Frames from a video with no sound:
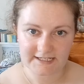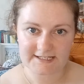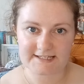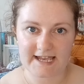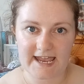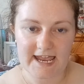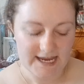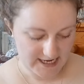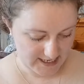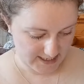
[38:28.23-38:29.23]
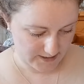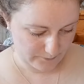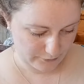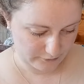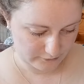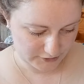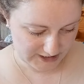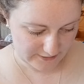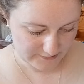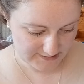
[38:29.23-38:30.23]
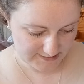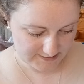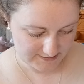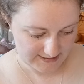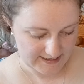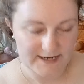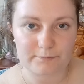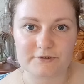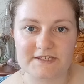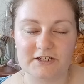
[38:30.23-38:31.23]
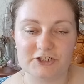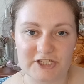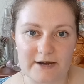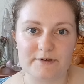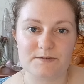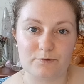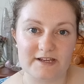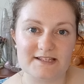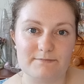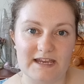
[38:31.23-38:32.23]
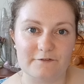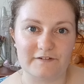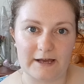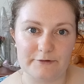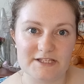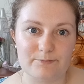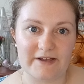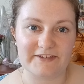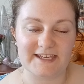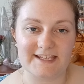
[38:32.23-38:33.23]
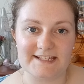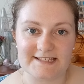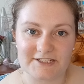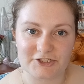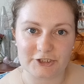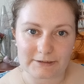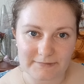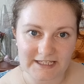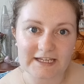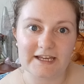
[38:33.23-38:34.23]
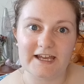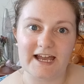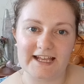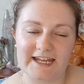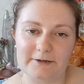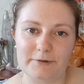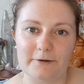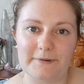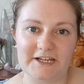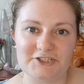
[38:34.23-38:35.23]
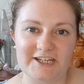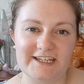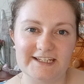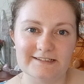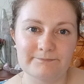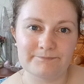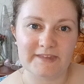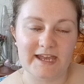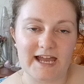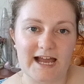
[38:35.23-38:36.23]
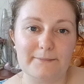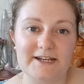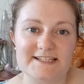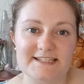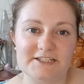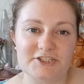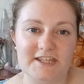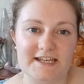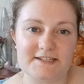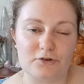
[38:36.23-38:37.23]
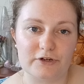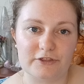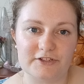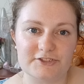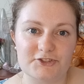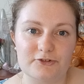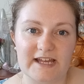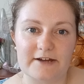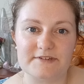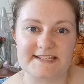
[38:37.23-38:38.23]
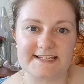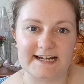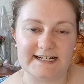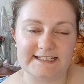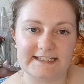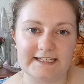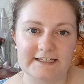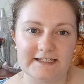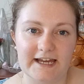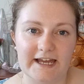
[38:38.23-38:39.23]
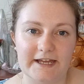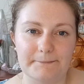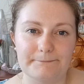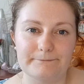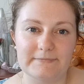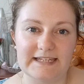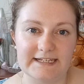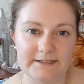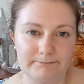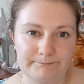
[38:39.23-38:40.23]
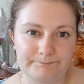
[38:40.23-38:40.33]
is April Showers. Yeah, April Showers brings May Flowers by the Geeky Stitching Company. Again, I'll put a picture here. I'm going to stitch this on a 32 count sky um, linen